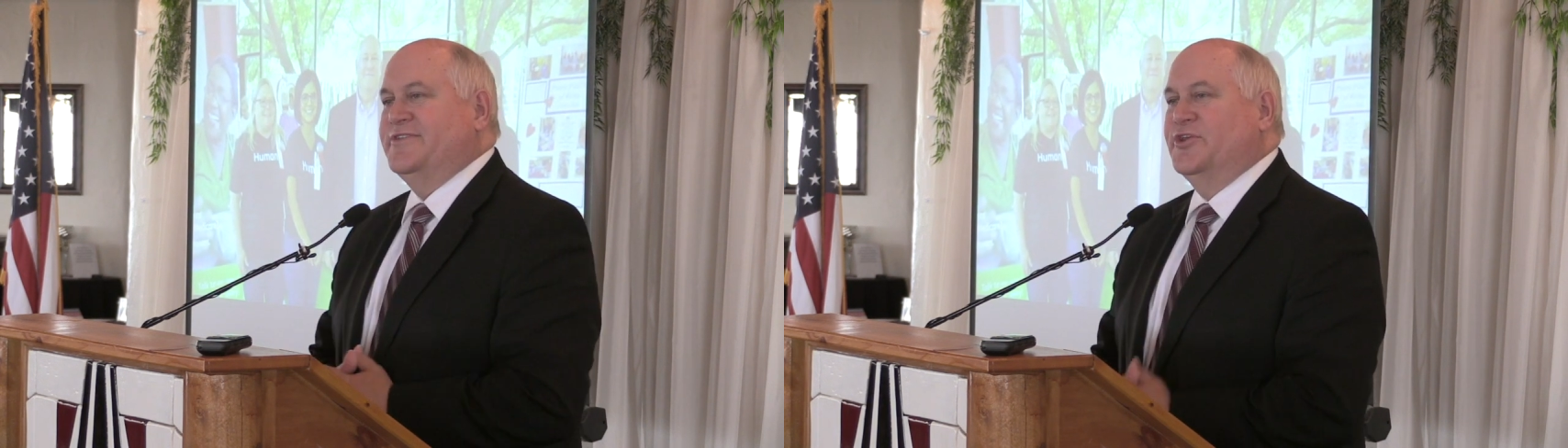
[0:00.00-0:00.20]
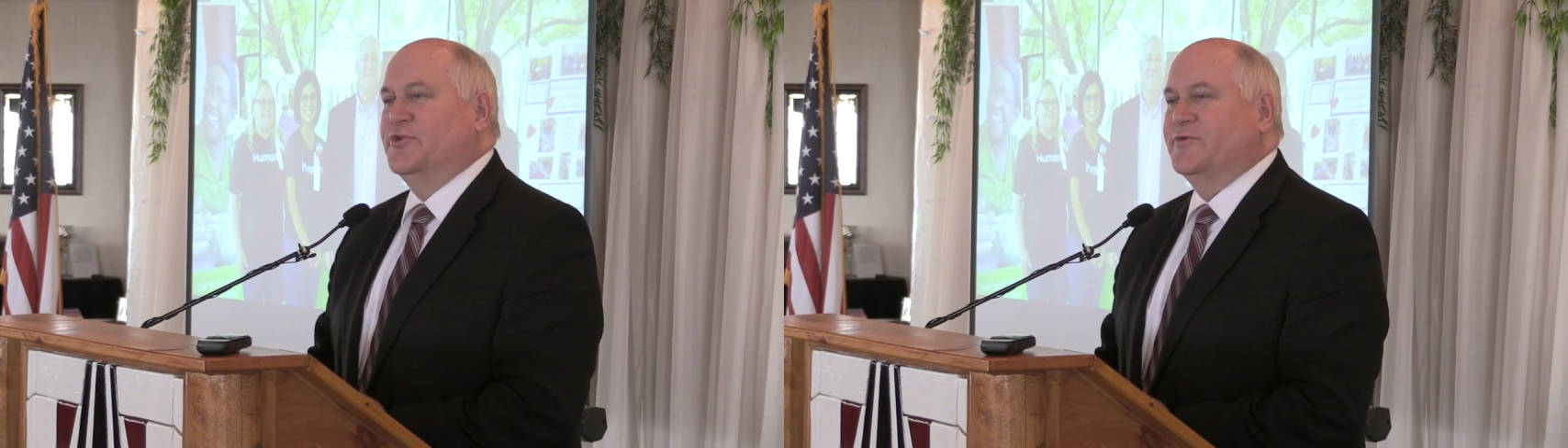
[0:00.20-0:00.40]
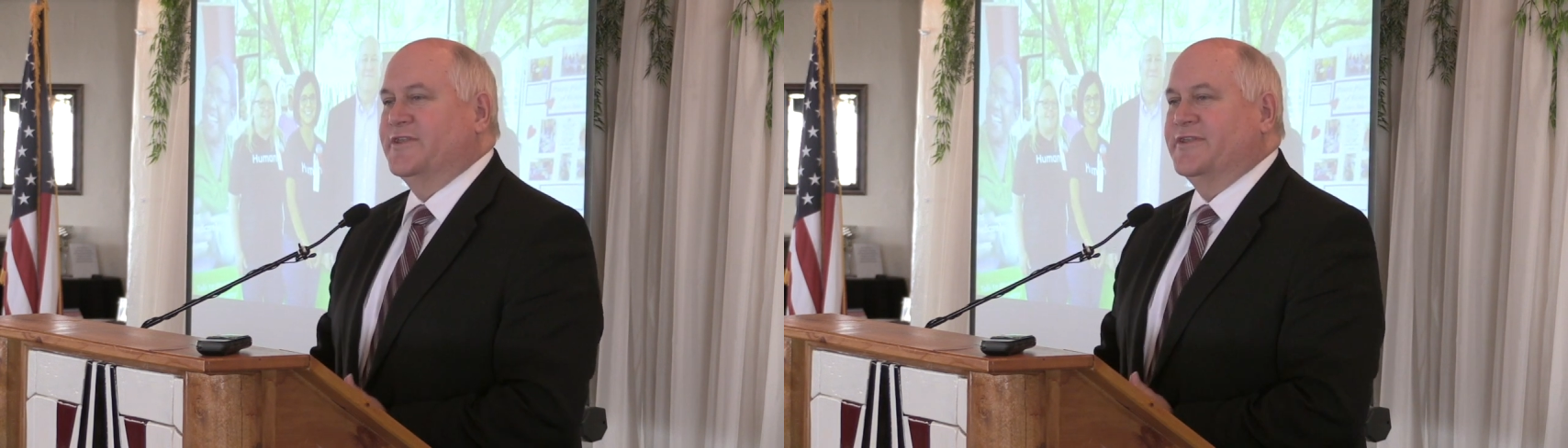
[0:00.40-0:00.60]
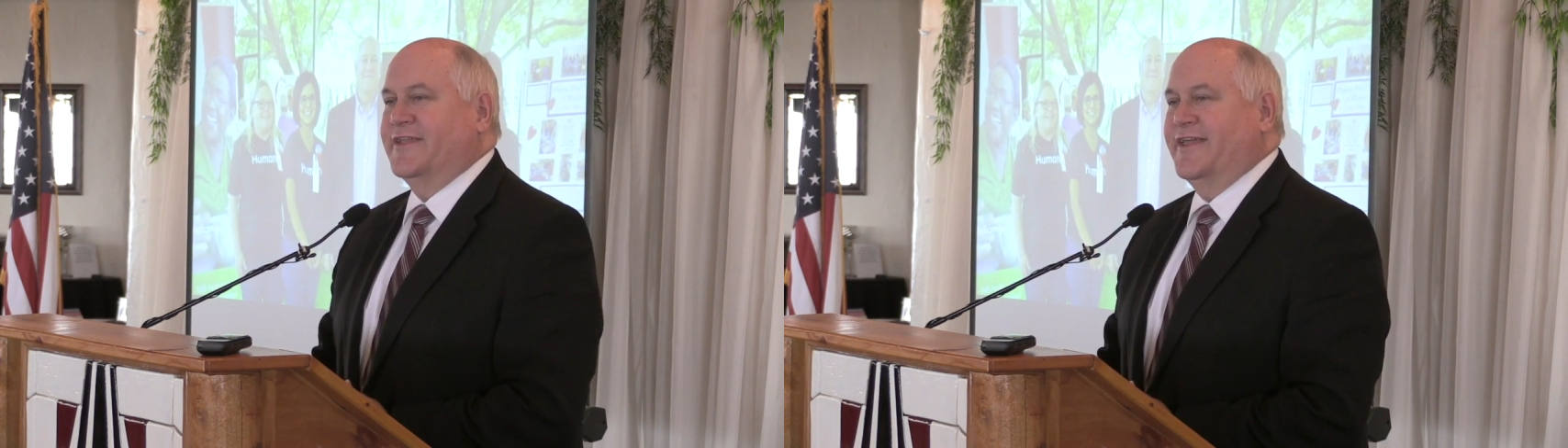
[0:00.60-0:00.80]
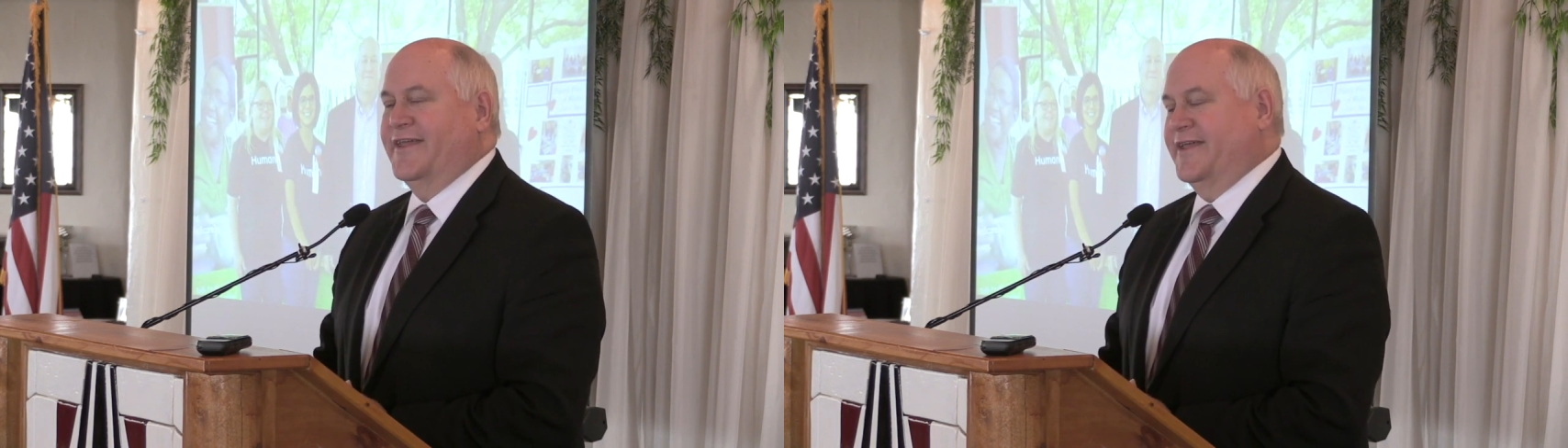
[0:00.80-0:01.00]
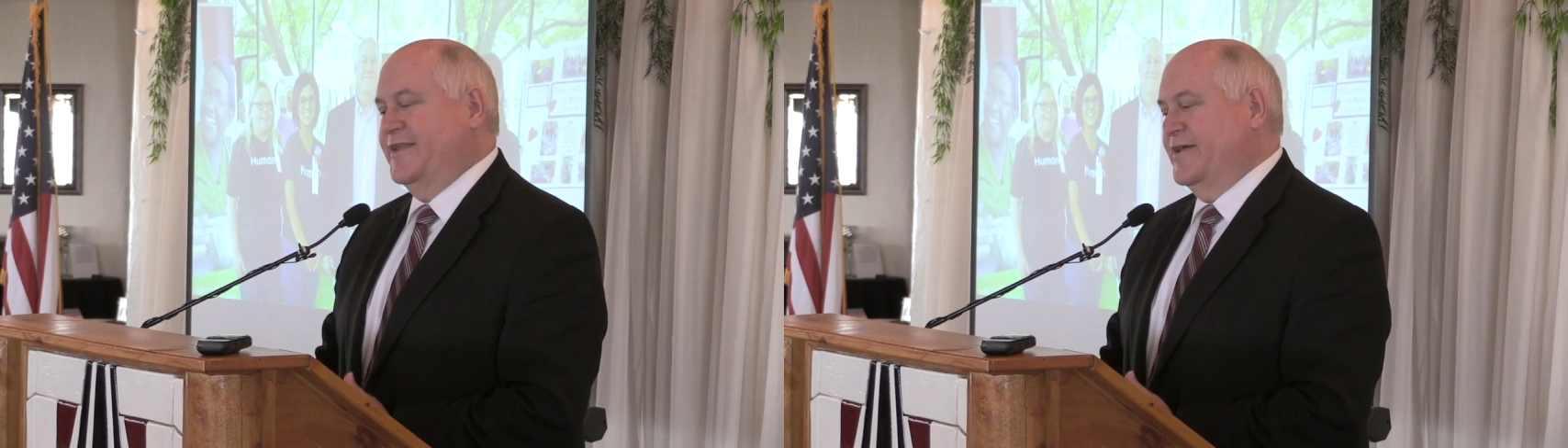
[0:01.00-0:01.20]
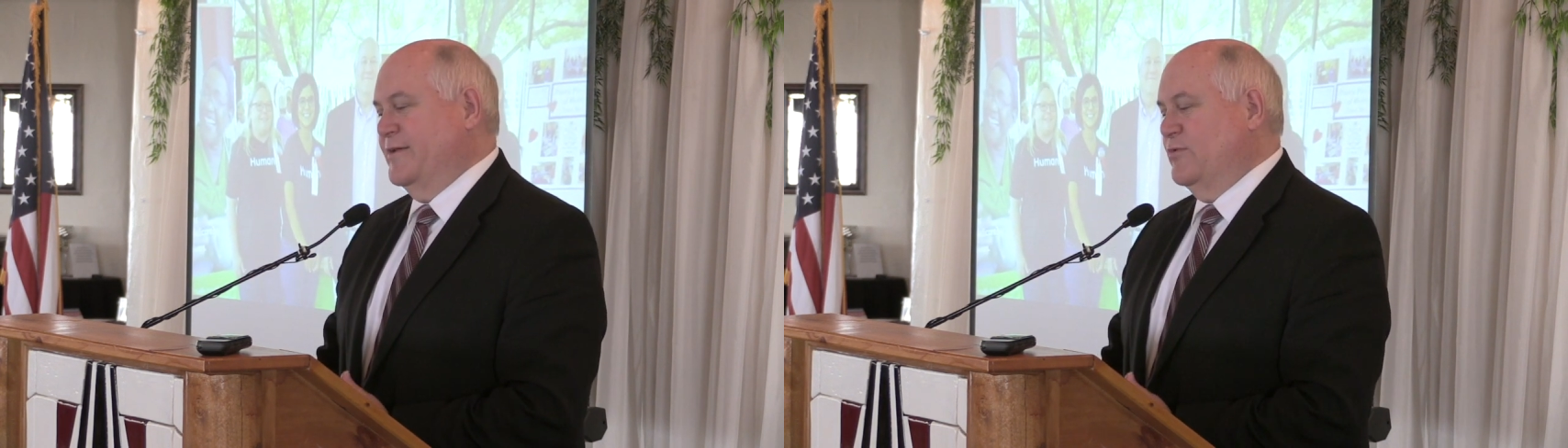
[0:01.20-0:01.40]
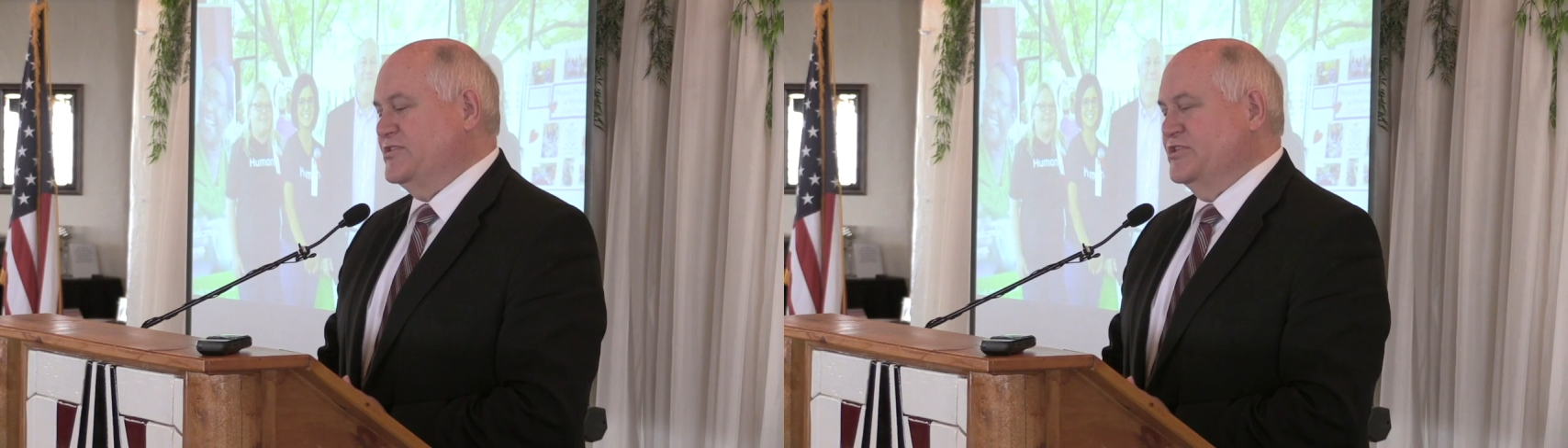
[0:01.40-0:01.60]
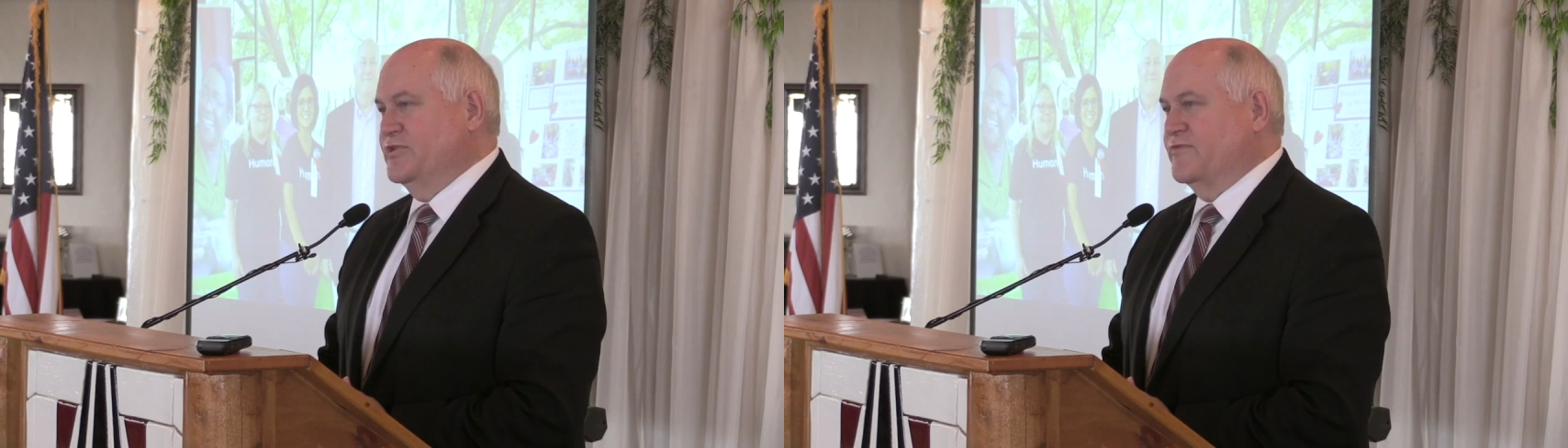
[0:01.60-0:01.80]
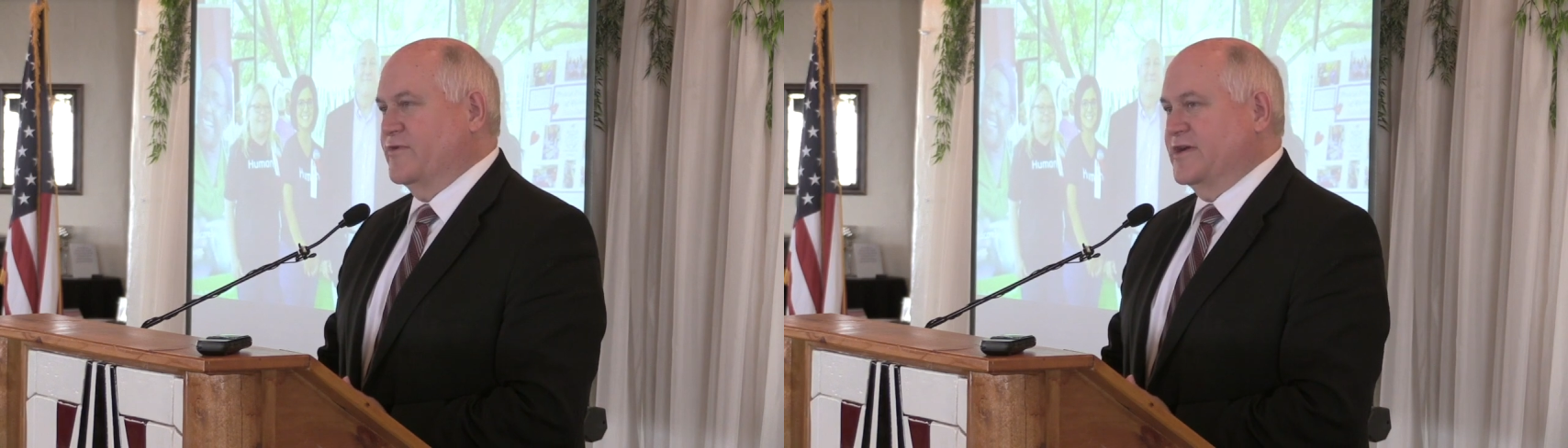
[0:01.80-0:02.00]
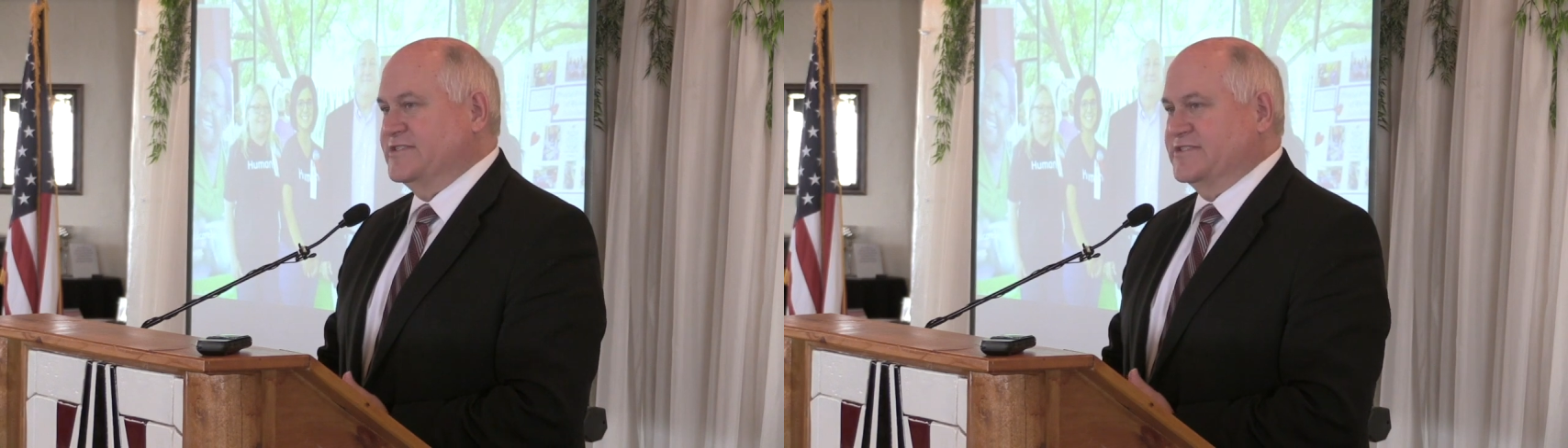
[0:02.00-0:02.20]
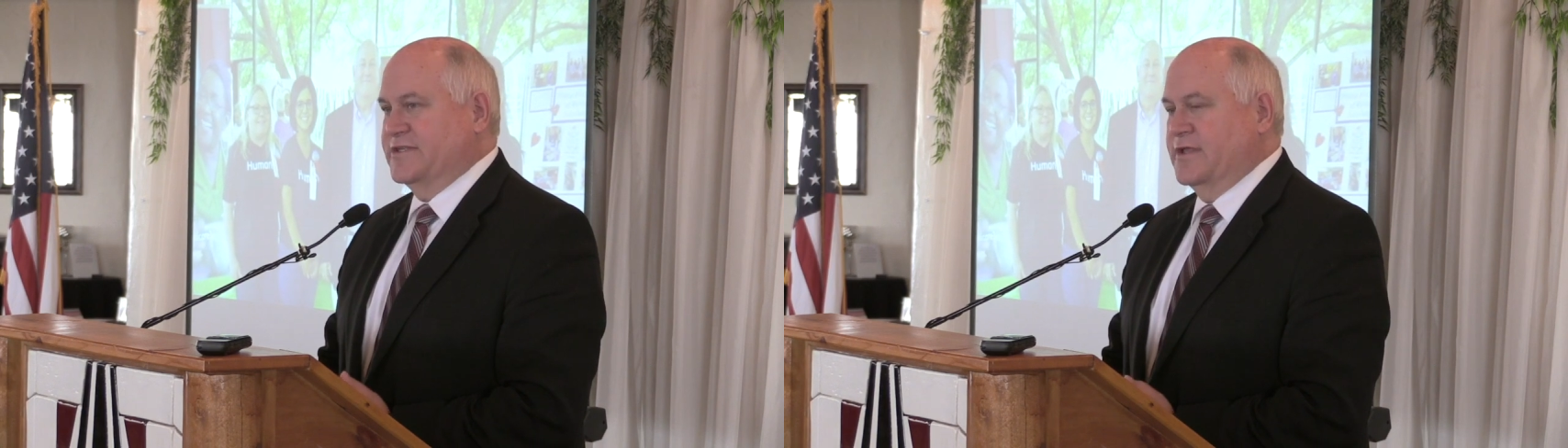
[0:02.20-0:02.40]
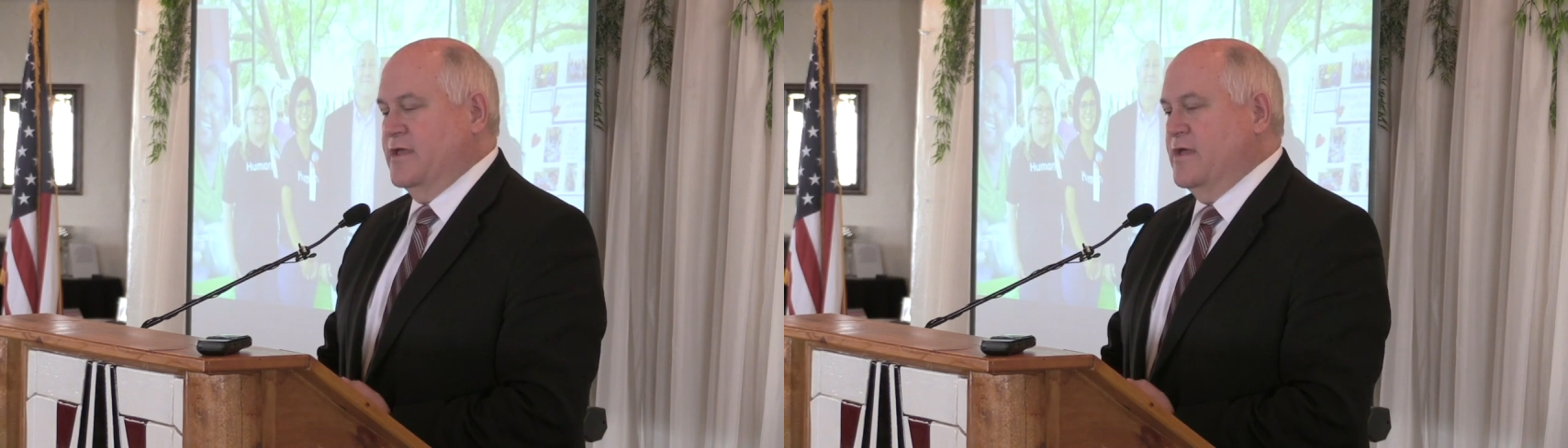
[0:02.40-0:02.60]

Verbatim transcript: you and and uh, what you do for us, and